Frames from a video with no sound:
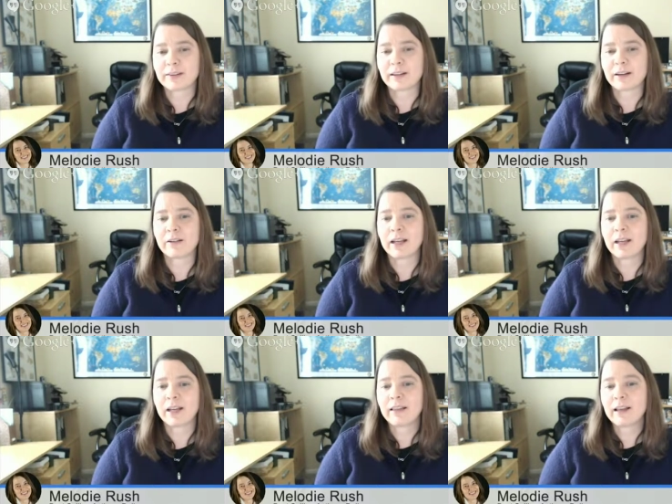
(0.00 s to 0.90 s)
So
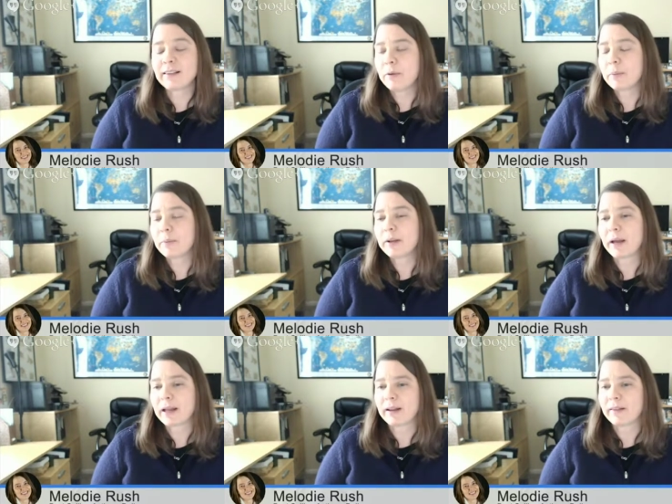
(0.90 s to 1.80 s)
that's how we went
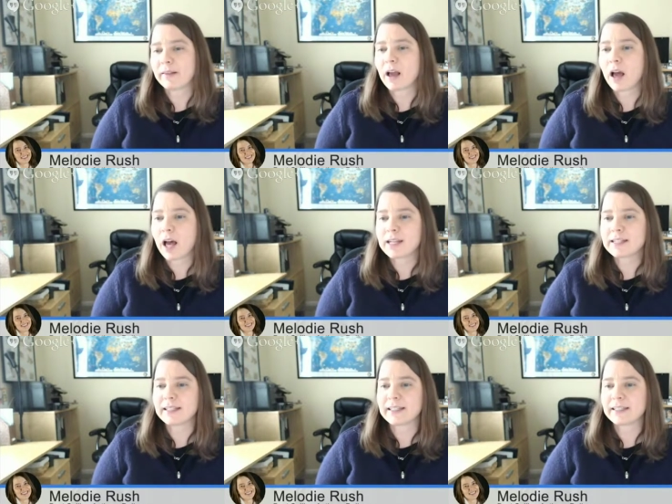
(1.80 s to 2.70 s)
about getting the
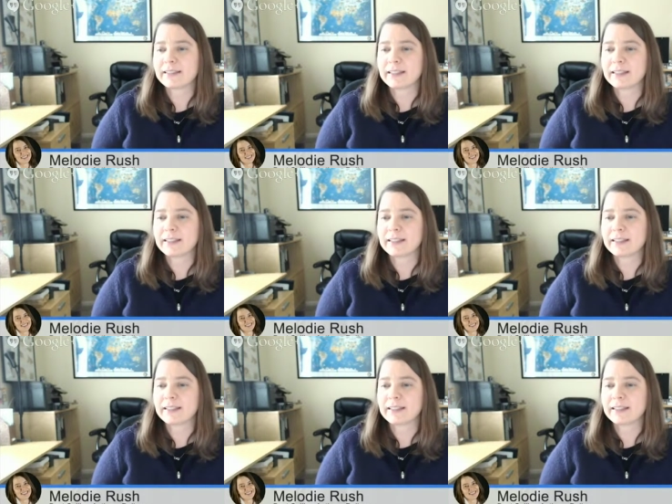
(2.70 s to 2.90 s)
content